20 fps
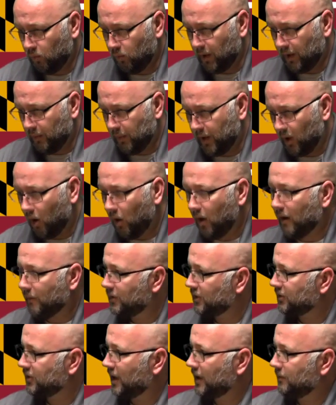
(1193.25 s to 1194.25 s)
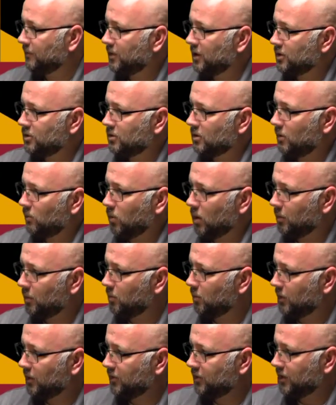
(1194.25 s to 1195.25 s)
we all have the same vision of where
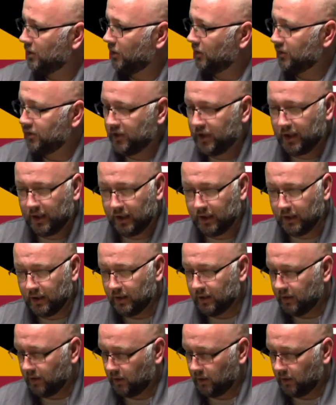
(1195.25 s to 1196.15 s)
we want to see our city